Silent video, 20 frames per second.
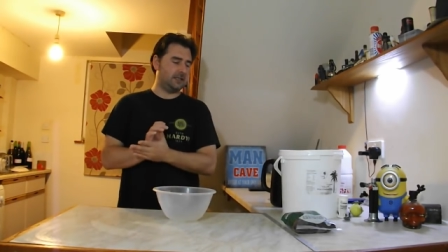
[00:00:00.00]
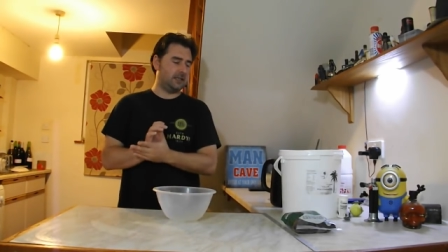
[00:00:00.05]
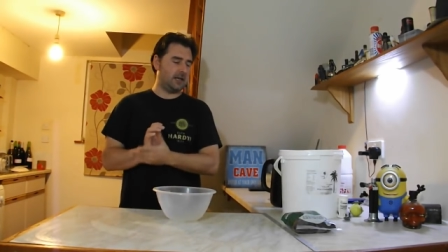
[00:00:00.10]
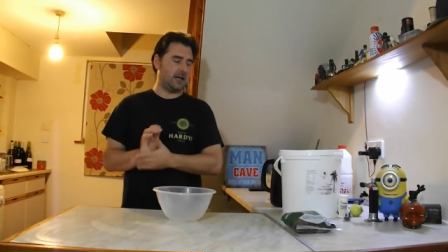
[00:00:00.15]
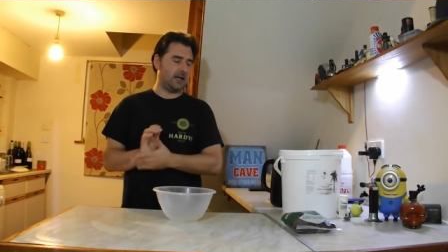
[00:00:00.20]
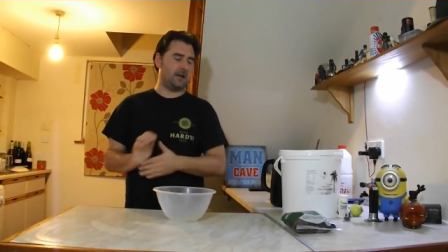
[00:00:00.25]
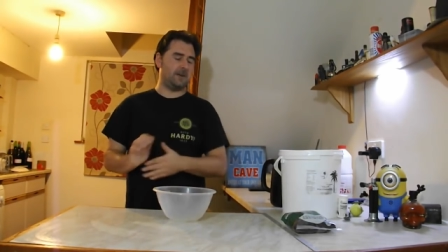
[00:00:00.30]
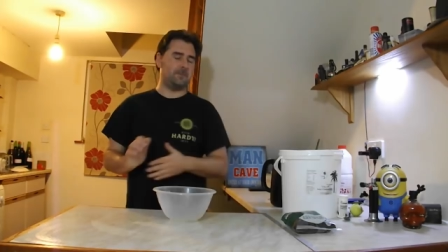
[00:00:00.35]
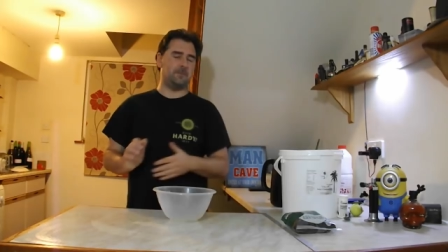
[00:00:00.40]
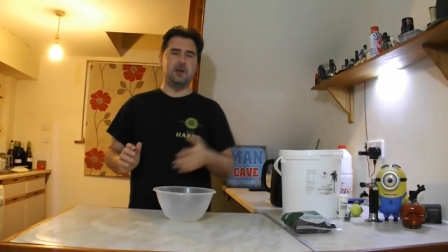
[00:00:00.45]

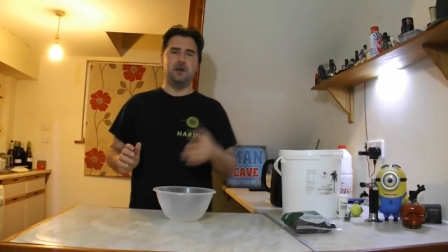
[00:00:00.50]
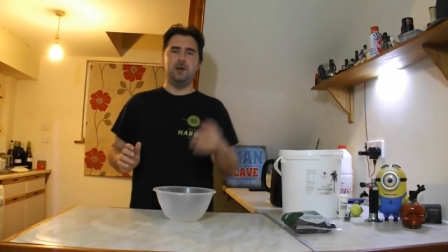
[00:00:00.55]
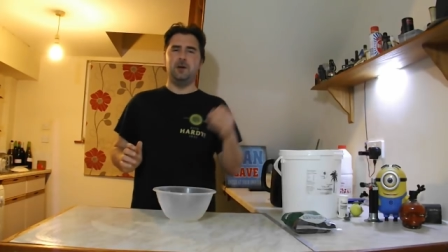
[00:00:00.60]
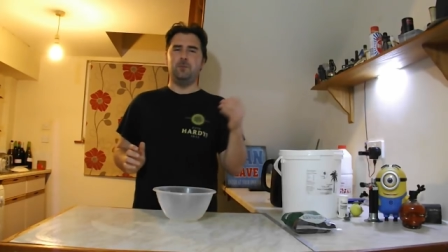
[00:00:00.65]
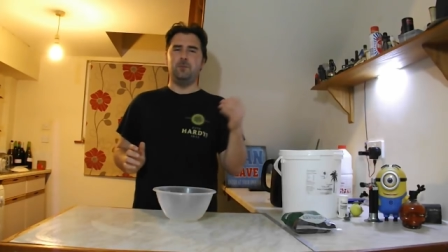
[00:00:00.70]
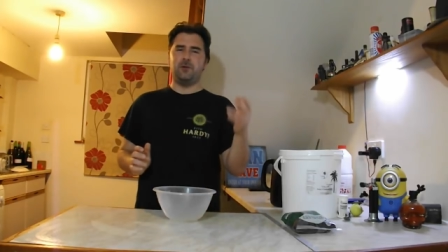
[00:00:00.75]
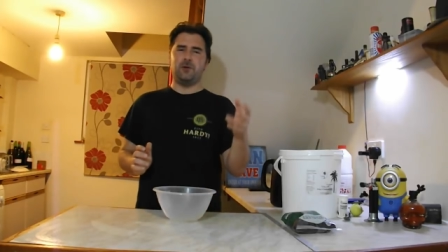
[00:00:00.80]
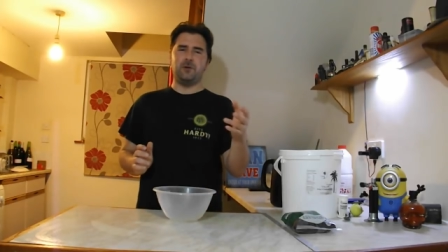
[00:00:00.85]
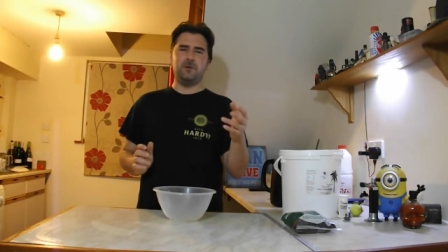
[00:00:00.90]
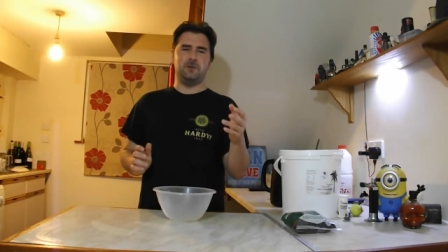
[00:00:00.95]
Um,
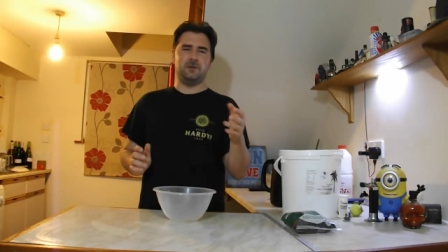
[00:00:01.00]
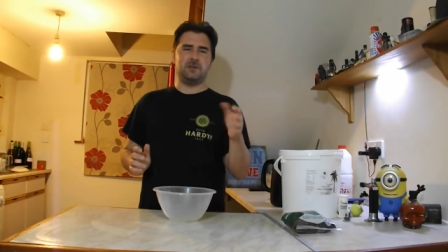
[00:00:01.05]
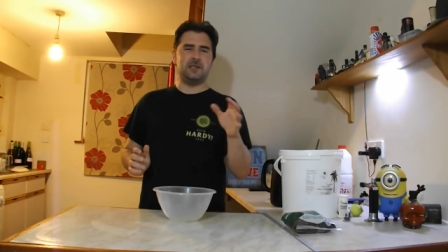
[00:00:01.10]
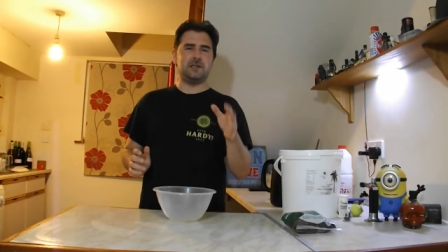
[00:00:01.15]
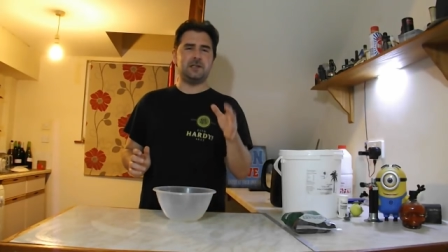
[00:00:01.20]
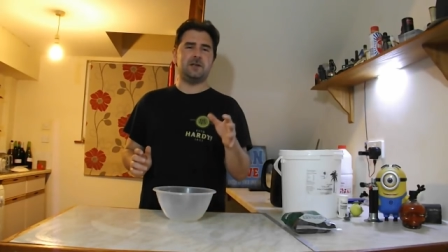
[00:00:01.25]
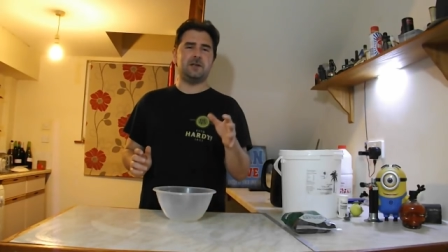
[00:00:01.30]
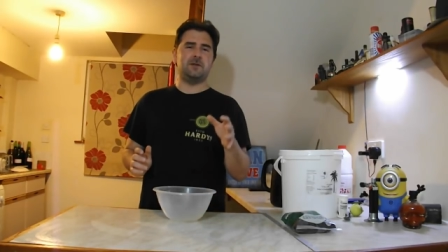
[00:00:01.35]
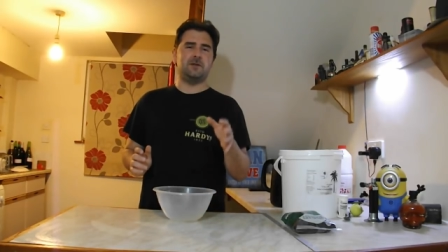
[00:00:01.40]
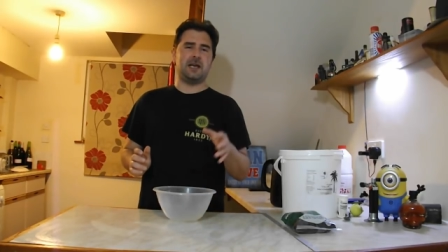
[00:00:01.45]
bruised
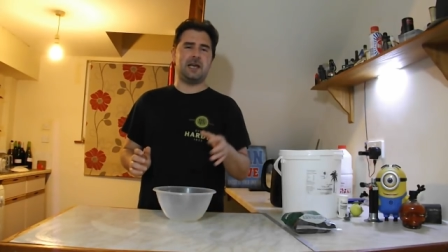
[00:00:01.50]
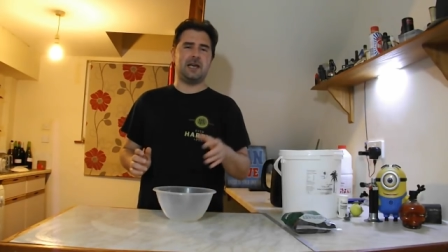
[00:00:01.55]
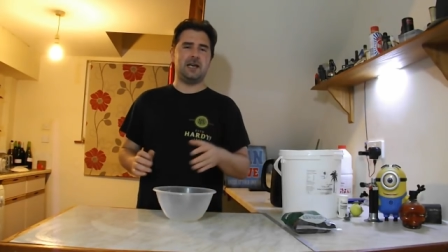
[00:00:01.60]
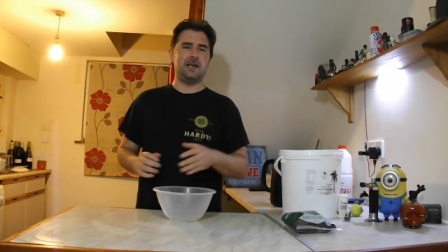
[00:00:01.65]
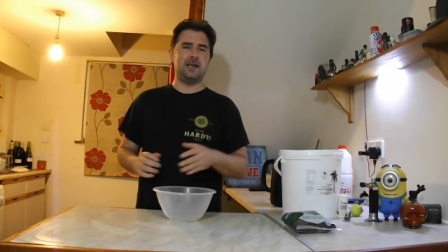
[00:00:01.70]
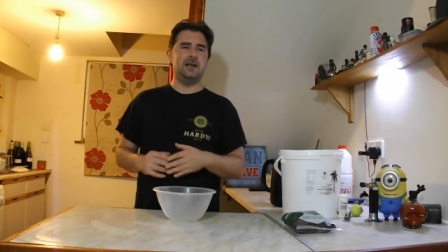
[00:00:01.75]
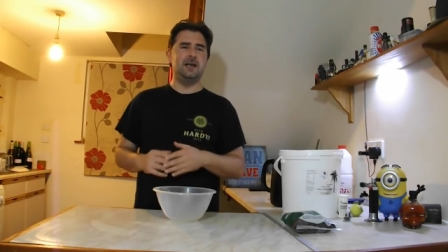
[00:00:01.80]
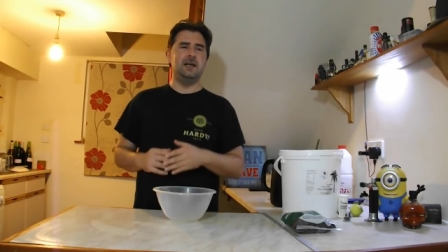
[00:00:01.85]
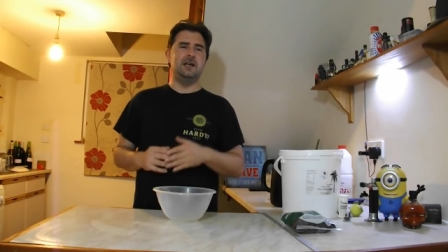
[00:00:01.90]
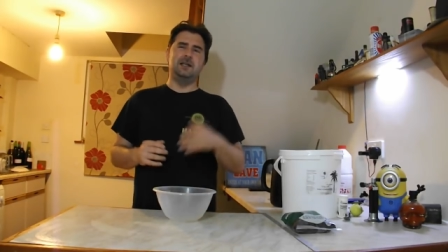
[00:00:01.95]
is okay,